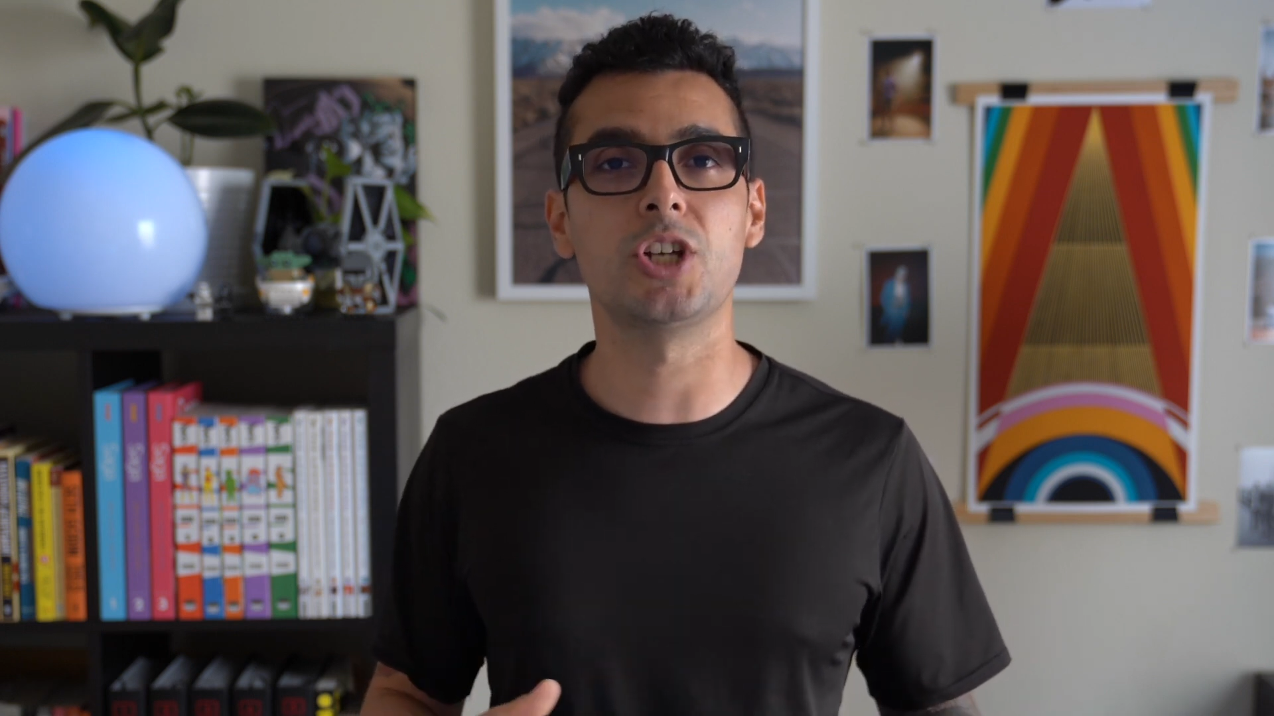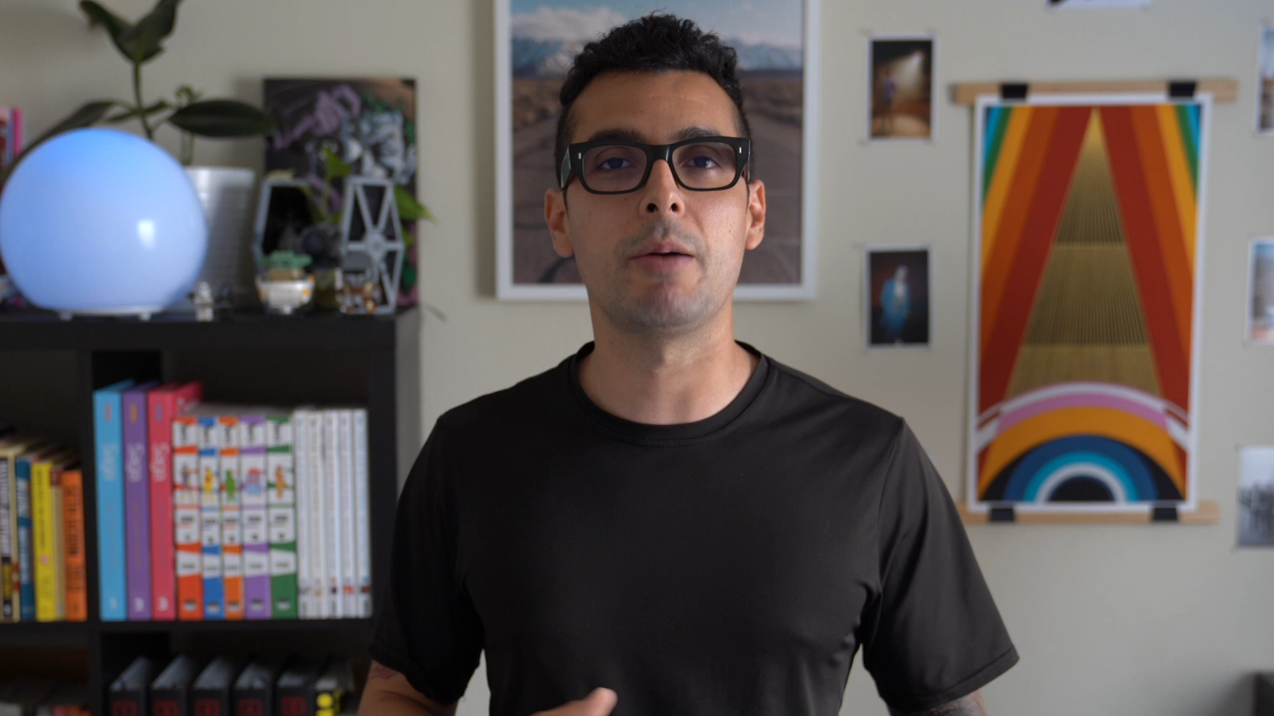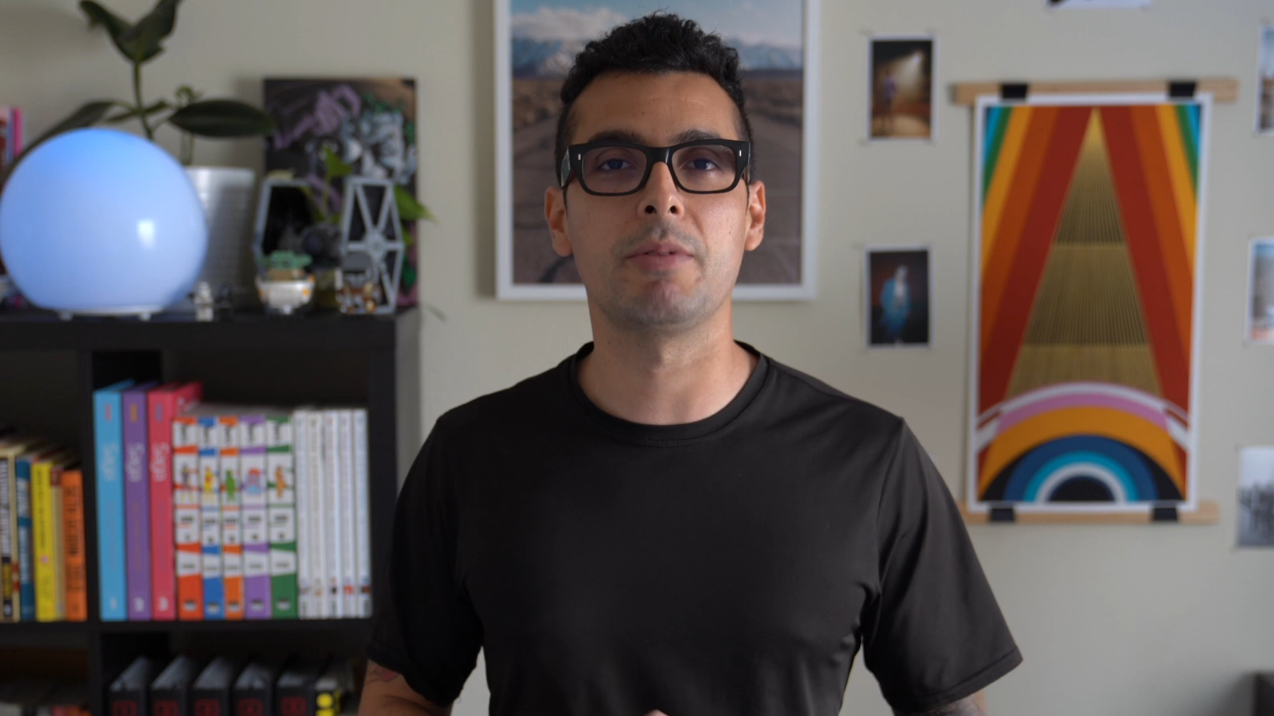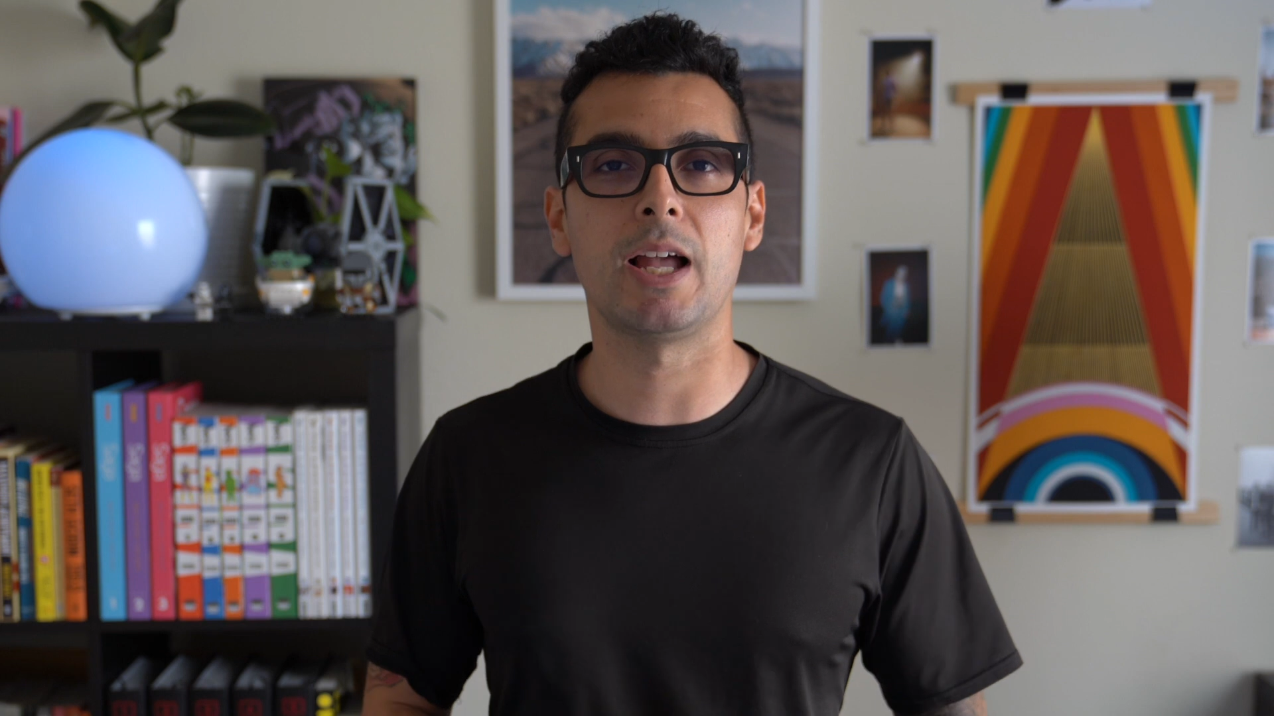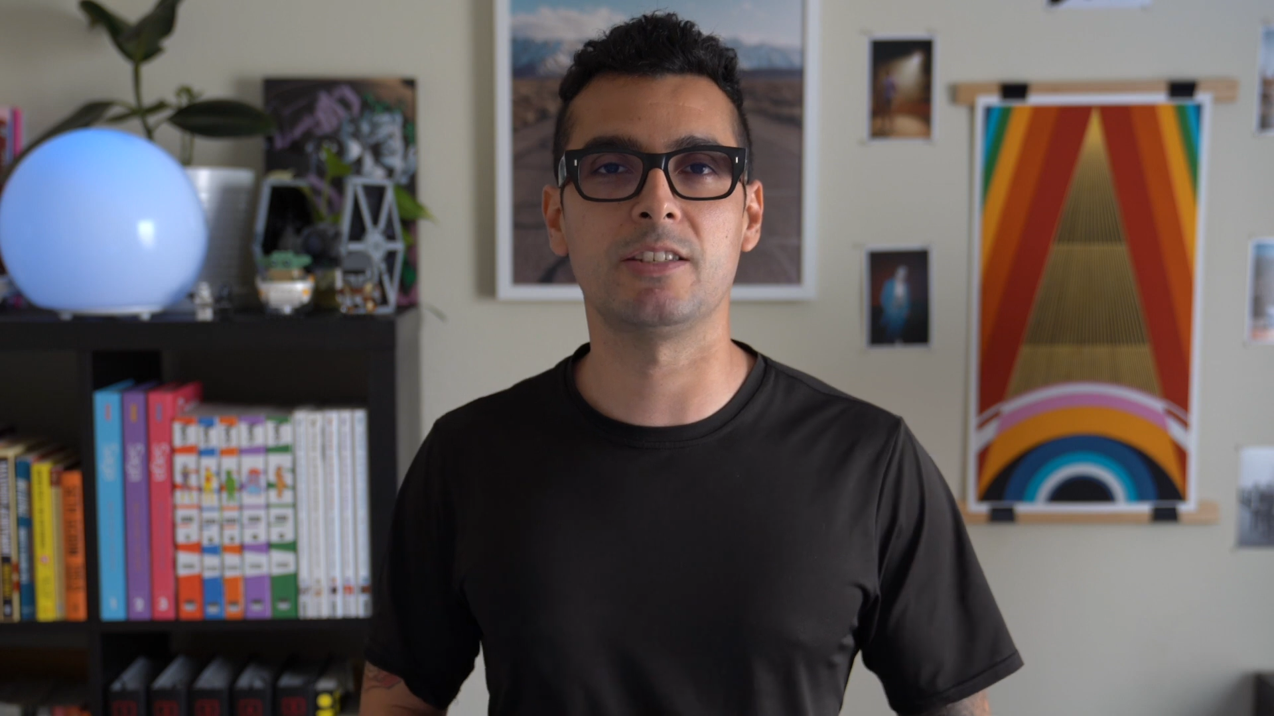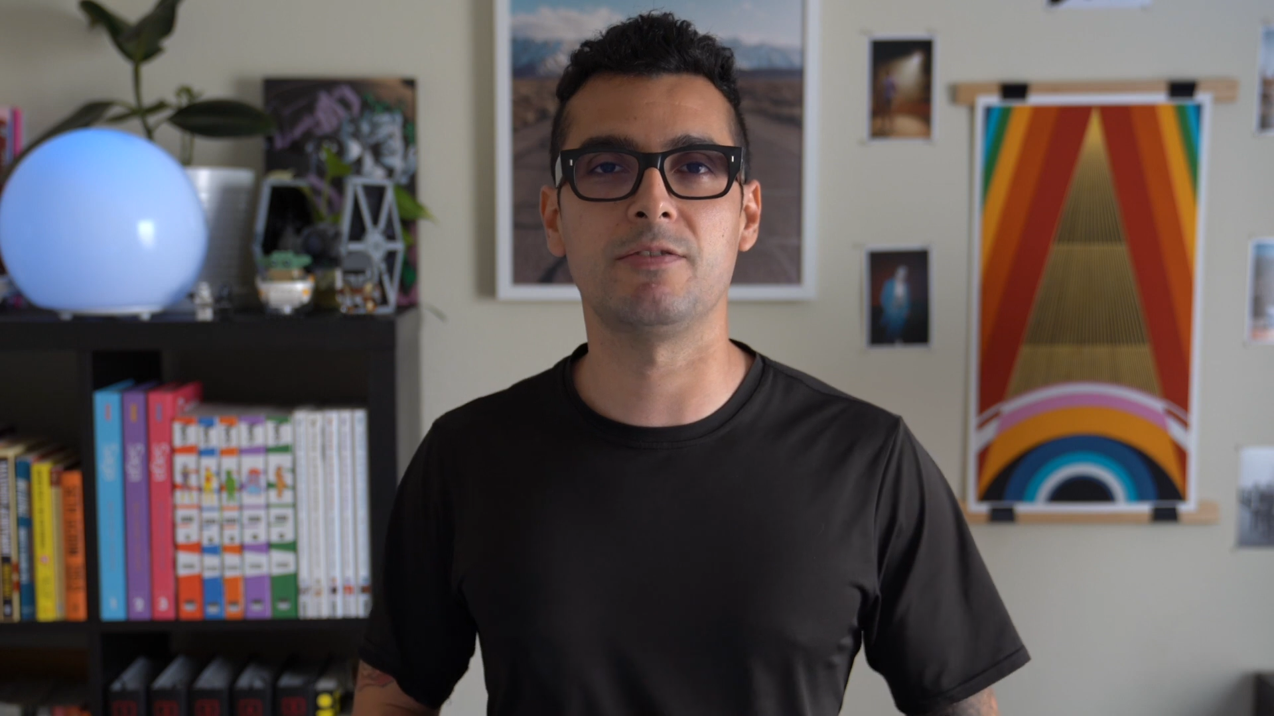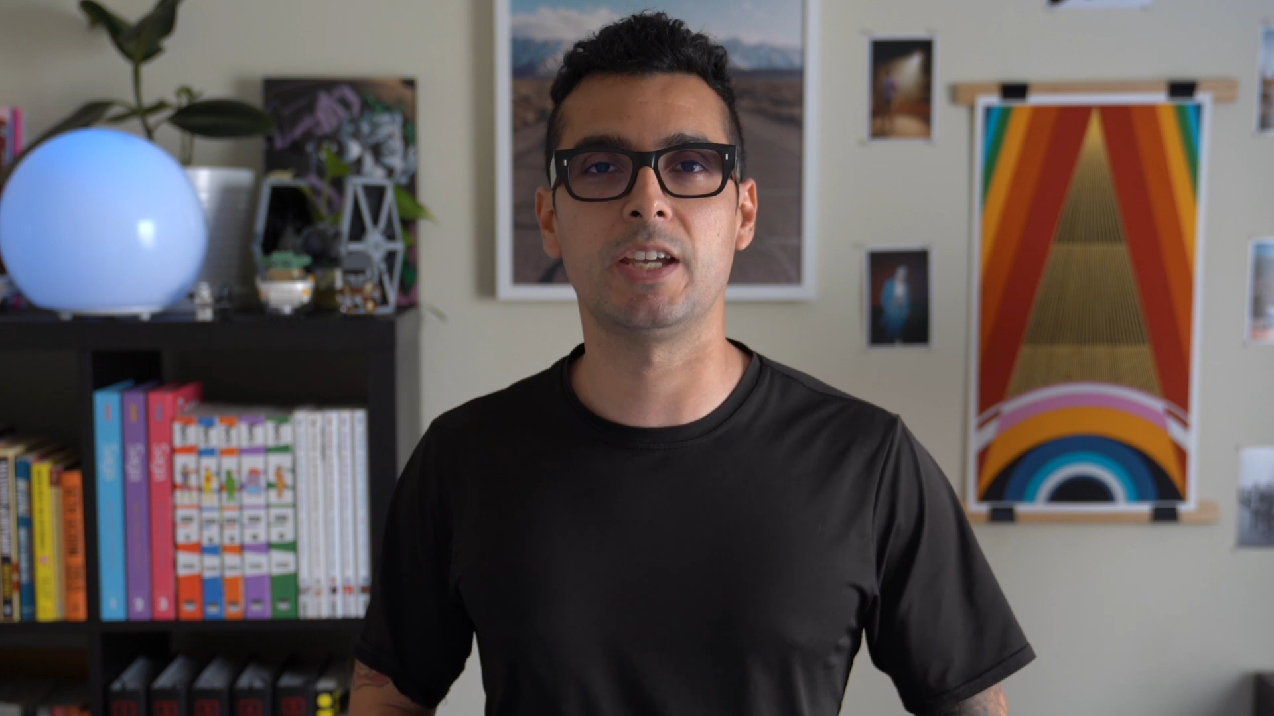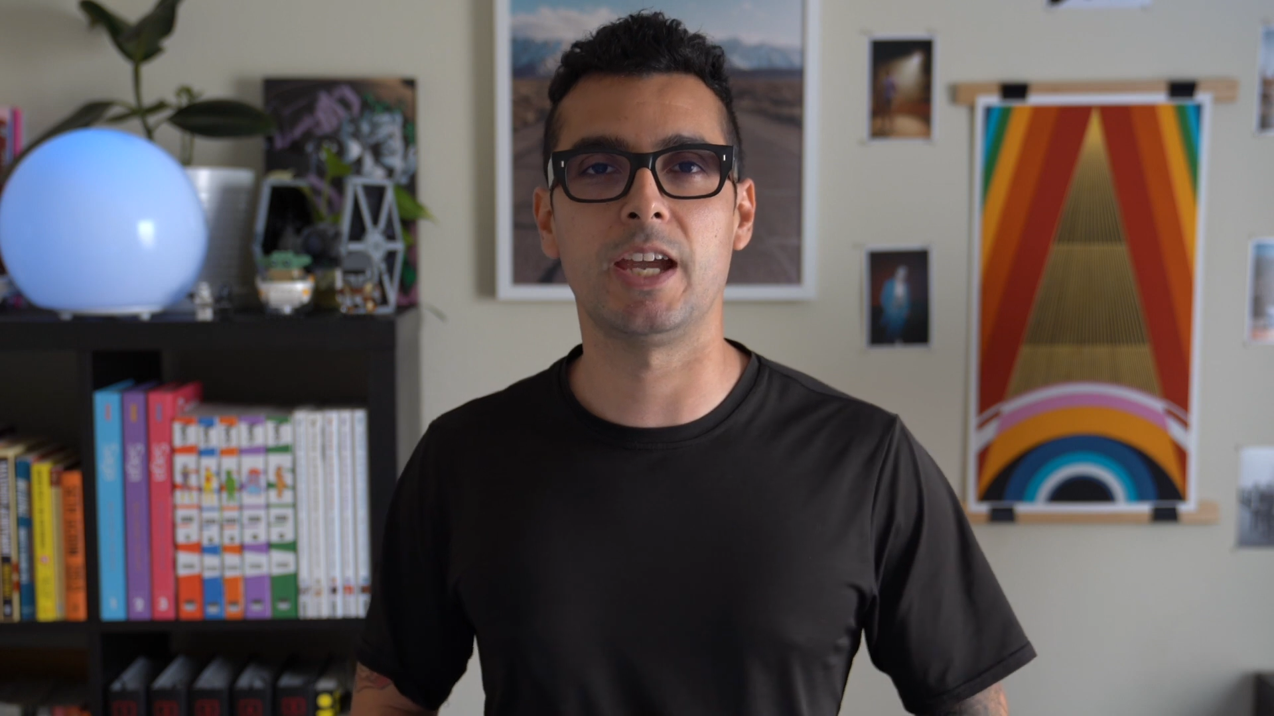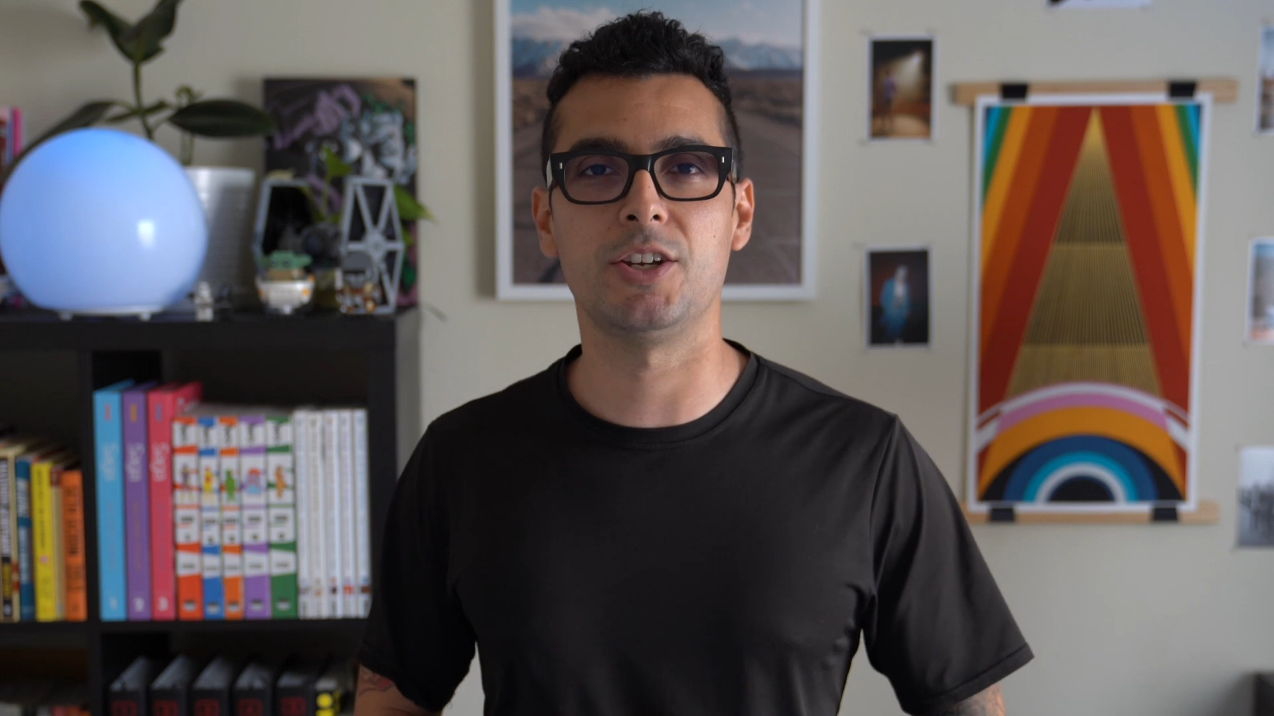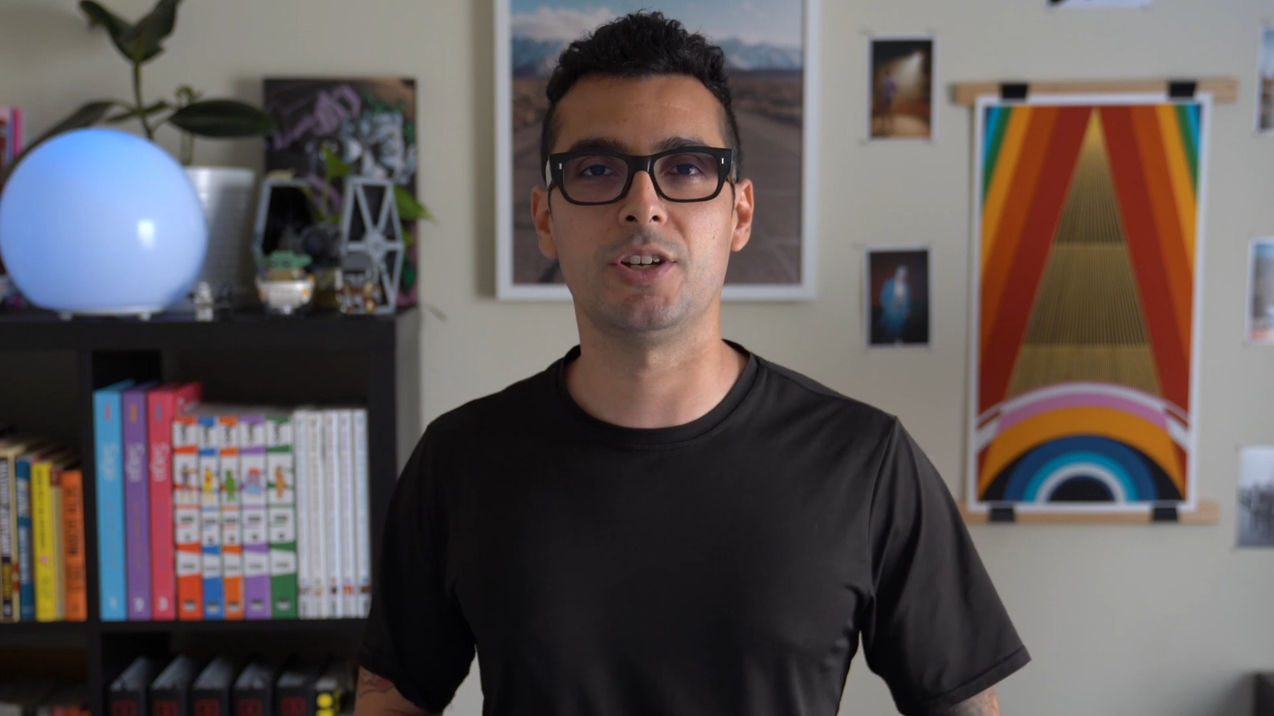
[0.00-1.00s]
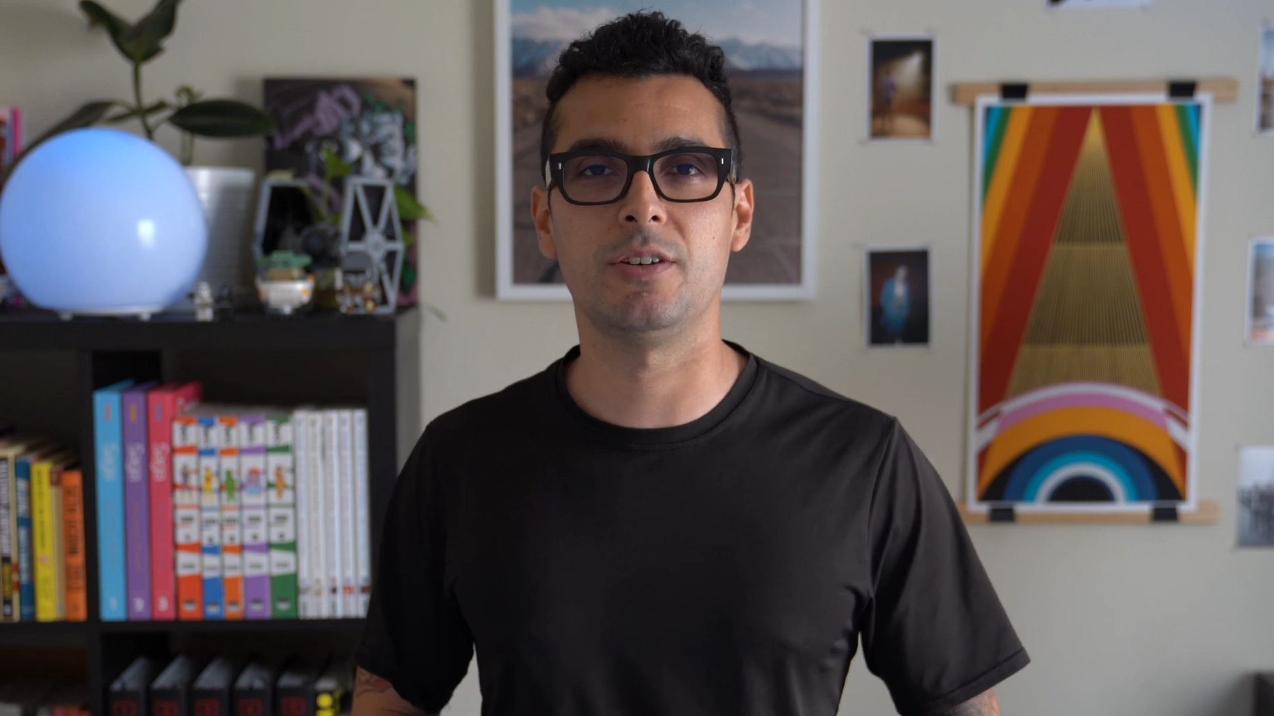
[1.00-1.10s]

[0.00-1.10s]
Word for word: job classification.